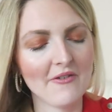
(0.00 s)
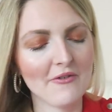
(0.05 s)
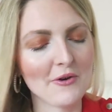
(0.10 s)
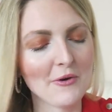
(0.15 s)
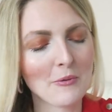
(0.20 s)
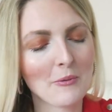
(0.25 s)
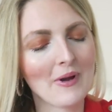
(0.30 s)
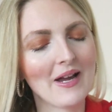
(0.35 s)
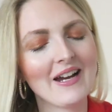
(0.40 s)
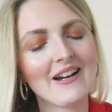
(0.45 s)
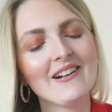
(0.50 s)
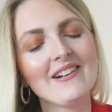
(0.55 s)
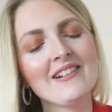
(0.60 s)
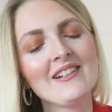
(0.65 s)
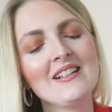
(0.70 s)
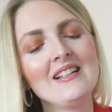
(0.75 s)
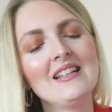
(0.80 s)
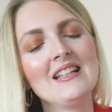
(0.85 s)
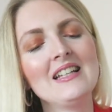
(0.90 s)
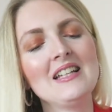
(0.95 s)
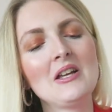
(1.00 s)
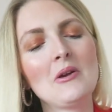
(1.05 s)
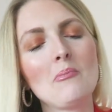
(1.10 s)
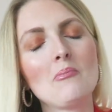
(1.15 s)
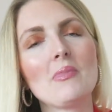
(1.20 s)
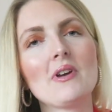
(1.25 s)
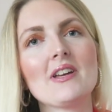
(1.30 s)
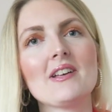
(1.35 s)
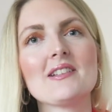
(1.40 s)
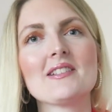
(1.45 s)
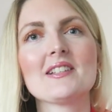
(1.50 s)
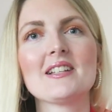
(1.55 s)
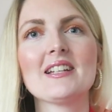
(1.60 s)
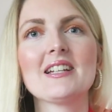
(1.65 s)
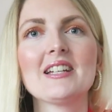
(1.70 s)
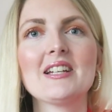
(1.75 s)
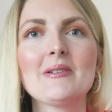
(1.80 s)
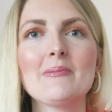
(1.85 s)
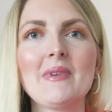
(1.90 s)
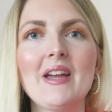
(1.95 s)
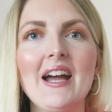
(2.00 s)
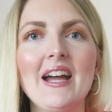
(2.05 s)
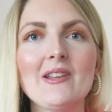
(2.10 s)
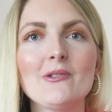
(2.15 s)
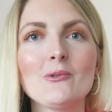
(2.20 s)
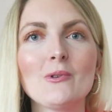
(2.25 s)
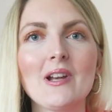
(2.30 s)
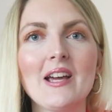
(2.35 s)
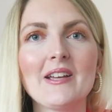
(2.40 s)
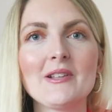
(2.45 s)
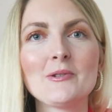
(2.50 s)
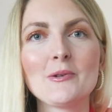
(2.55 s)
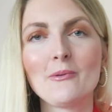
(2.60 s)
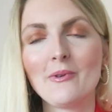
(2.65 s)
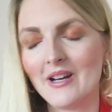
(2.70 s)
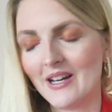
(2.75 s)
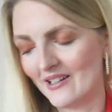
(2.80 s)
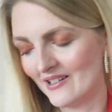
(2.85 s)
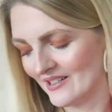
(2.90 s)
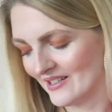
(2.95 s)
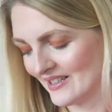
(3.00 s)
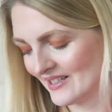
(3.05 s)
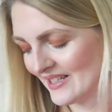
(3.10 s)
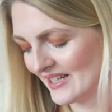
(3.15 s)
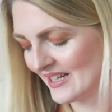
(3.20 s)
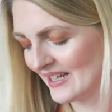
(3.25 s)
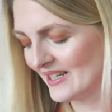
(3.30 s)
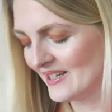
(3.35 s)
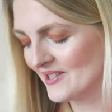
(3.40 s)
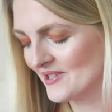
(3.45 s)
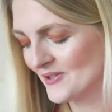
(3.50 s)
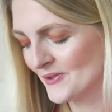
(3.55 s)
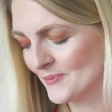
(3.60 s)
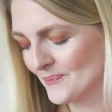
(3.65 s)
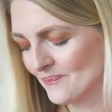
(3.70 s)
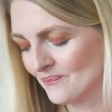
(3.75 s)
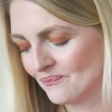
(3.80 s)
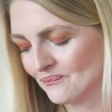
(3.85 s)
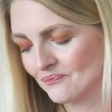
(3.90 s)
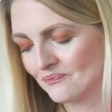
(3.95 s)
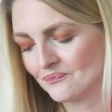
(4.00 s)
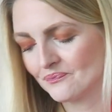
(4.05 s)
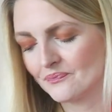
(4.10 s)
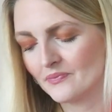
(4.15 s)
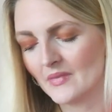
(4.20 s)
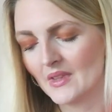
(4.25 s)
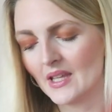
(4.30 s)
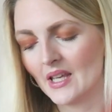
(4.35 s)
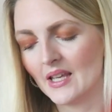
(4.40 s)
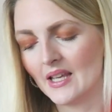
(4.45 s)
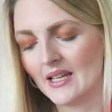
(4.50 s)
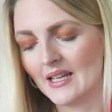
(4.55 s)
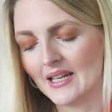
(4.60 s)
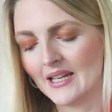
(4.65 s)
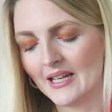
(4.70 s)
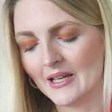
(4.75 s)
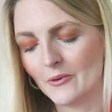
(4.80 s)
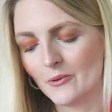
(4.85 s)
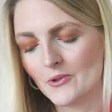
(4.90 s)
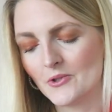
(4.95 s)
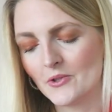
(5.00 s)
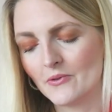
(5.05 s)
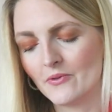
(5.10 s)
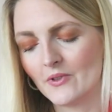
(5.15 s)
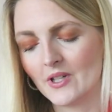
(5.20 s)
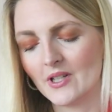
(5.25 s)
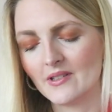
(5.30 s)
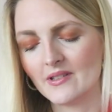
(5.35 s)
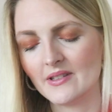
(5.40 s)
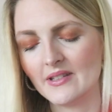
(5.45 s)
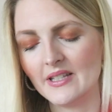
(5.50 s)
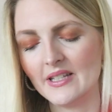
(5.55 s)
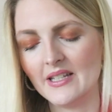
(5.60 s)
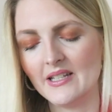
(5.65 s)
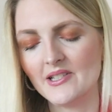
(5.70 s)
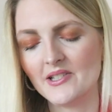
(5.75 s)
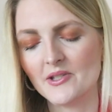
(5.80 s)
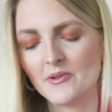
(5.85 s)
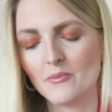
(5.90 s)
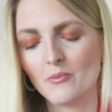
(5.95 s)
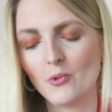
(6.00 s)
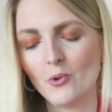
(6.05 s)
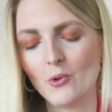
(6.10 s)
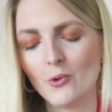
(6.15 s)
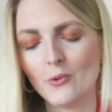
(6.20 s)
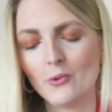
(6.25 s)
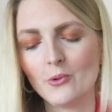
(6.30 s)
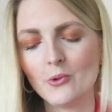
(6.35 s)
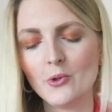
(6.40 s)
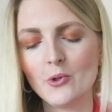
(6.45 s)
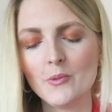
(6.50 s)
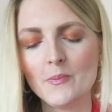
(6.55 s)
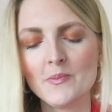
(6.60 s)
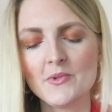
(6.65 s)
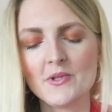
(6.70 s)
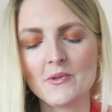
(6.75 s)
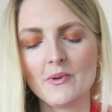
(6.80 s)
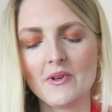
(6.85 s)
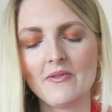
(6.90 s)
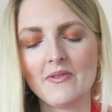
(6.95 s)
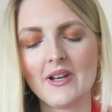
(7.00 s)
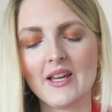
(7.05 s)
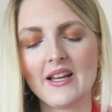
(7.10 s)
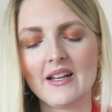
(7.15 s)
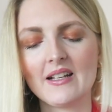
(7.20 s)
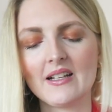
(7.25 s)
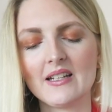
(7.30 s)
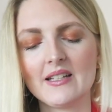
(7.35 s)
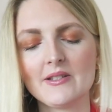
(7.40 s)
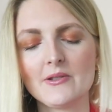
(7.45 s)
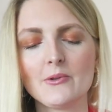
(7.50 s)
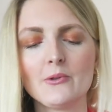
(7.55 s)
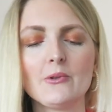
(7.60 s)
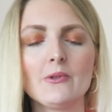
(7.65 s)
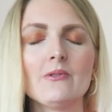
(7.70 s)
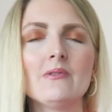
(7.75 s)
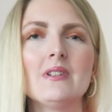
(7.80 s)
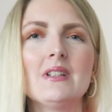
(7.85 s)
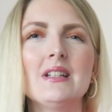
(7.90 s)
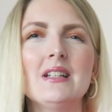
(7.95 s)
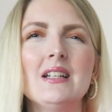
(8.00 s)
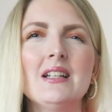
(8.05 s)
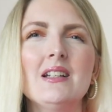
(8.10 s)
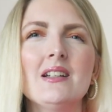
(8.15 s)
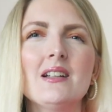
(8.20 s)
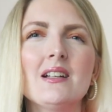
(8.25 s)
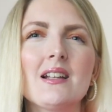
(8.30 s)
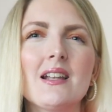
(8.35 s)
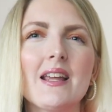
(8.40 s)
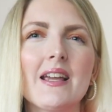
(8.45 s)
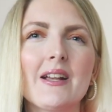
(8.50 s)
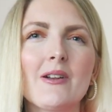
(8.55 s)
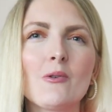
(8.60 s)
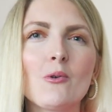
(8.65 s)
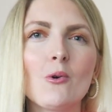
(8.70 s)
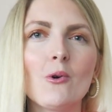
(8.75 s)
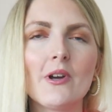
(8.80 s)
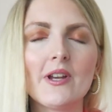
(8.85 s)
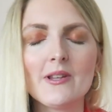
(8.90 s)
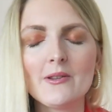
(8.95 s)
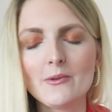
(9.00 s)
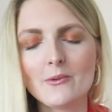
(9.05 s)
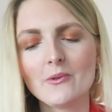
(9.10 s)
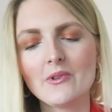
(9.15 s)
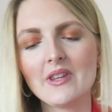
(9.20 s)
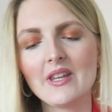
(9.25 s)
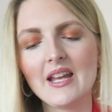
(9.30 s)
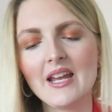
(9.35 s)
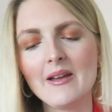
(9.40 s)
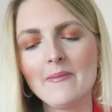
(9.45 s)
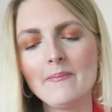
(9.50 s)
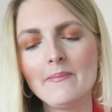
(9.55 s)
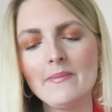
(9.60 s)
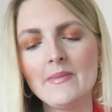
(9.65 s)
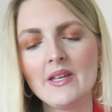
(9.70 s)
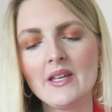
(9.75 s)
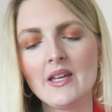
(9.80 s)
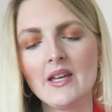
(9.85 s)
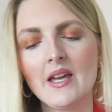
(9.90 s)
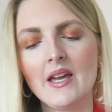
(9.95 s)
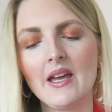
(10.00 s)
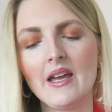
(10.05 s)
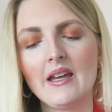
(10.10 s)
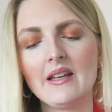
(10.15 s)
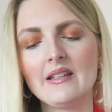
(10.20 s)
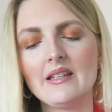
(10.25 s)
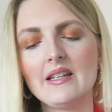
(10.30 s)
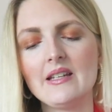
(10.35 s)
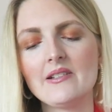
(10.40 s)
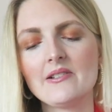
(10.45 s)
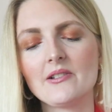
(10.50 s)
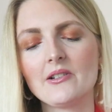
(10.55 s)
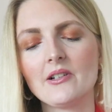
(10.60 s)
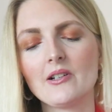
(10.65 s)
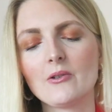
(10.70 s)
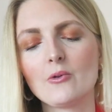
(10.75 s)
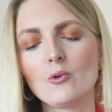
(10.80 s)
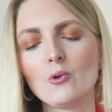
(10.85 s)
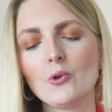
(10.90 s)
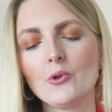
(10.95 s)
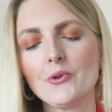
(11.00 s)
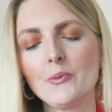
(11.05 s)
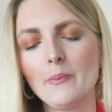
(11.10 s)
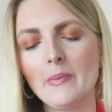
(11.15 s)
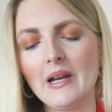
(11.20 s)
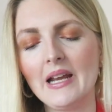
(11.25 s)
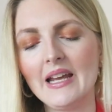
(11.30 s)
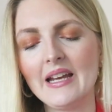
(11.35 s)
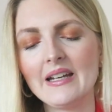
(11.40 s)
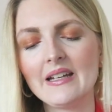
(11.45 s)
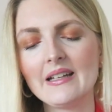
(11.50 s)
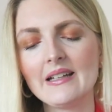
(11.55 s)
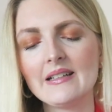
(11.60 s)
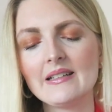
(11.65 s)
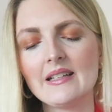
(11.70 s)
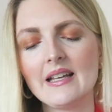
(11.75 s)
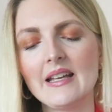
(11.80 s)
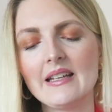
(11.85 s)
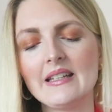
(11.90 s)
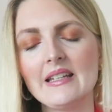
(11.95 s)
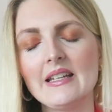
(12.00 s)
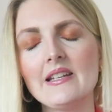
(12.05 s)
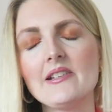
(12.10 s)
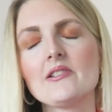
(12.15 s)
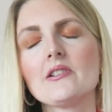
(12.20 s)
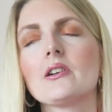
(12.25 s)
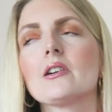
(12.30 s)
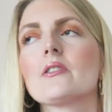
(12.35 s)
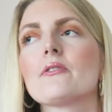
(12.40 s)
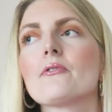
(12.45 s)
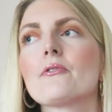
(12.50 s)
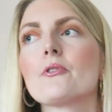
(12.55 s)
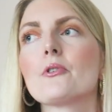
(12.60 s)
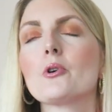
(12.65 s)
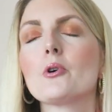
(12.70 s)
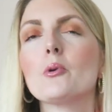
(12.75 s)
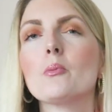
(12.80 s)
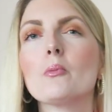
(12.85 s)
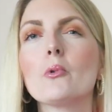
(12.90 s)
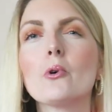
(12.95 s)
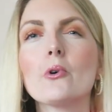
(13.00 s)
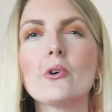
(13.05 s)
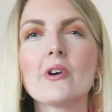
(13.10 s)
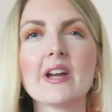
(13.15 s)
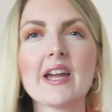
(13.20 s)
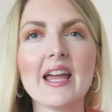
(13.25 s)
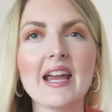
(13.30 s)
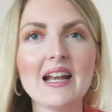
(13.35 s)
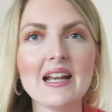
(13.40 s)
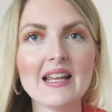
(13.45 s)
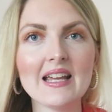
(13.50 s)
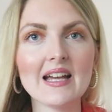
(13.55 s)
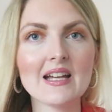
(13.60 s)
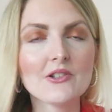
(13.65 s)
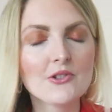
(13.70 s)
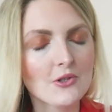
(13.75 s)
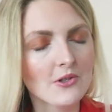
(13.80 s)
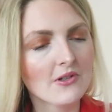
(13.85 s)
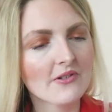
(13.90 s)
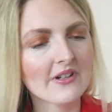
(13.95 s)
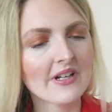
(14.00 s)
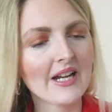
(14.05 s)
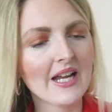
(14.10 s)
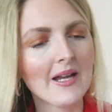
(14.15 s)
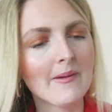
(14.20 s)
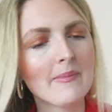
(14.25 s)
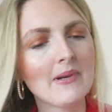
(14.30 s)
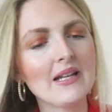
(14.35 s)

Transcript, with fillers: everywhere. But um, yeah, I do like to wear these. And then I also got these small hoops with like a little like coin on them and these are gold plated and these are from Orelia jewelry I